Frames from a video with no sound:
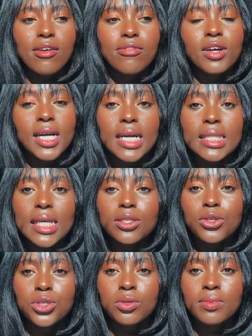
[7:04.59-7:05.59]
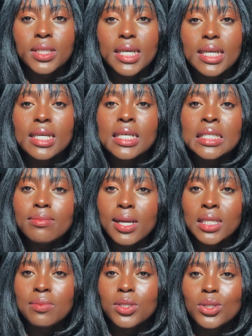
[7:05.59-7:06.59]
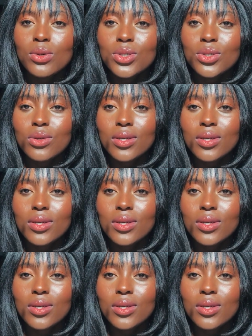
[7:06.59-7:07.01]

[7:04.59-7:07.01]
forgotten that social media is meant to be social.